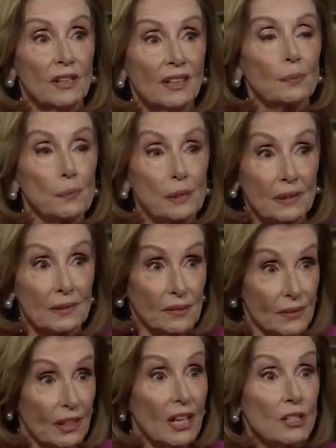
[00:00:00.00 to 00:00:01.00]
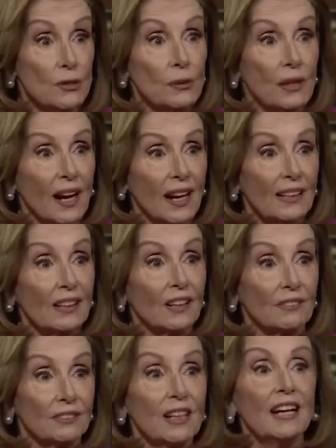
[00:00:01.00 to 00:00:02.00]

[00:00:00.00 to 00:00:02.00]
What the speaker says: to the country I love.